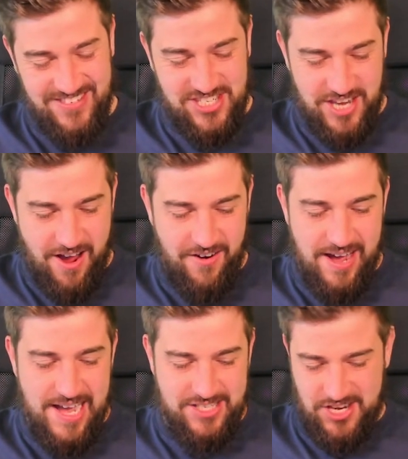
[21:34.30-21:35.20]

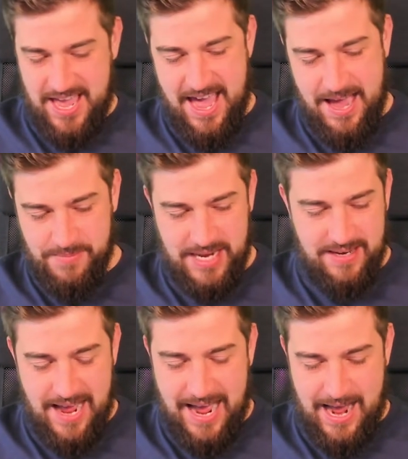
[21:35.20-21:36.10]
So yeah, I
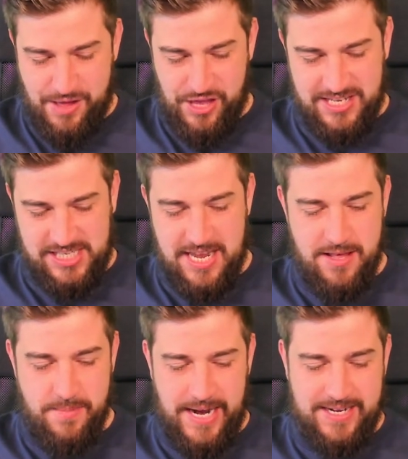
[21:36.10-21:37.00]
mean, I think
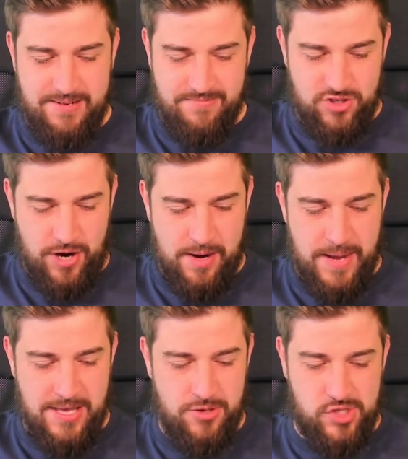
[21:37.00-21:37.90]
sitting at the back and trying to
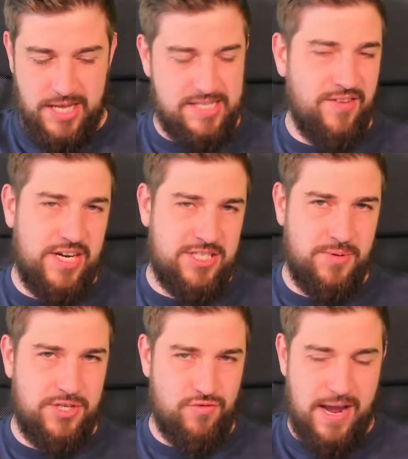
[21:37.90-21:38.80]
make use of that
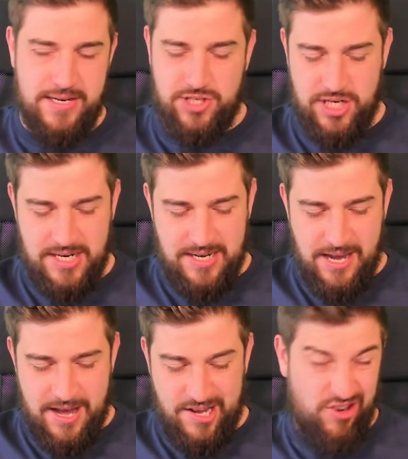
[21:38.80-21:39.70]
72-inch range,
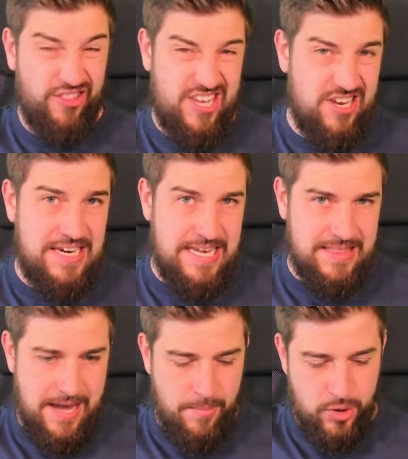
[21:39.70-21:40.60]
not that you
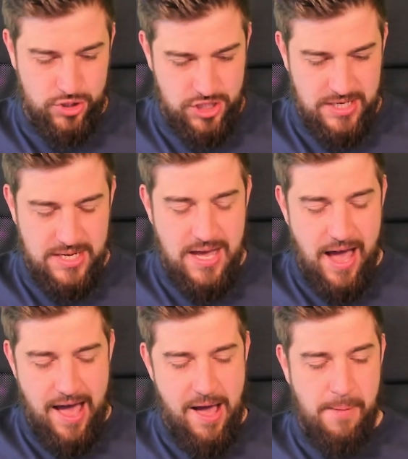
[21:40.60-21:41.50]
need that much,
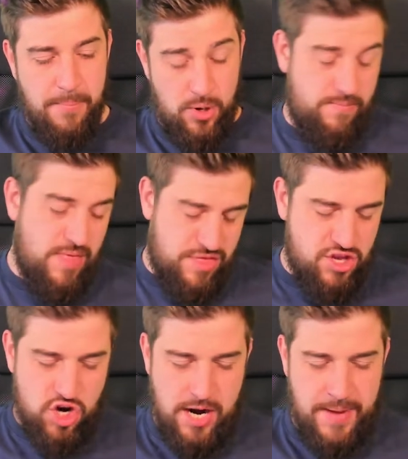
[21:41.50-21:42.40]
but
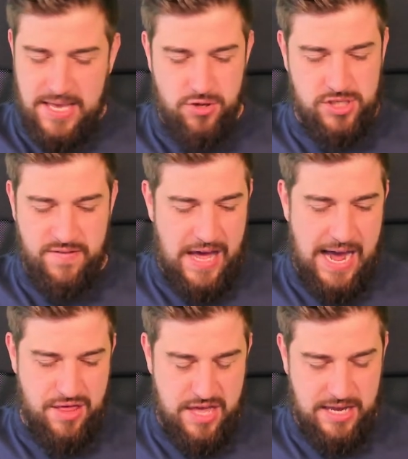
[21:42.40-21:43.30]
trying to make use of
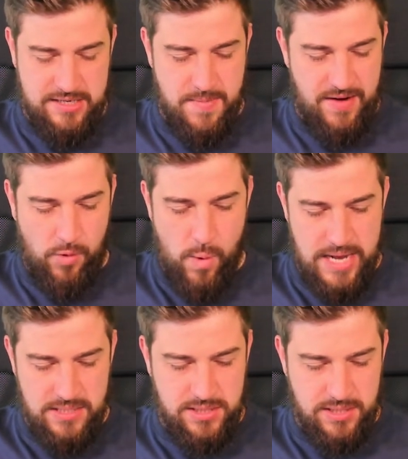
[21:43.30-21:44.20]
that, I think, is a bit of a
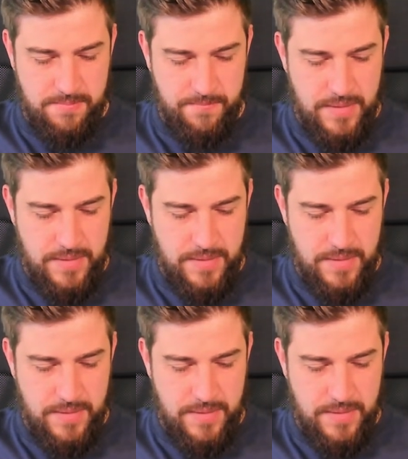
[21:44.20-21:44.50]
waste.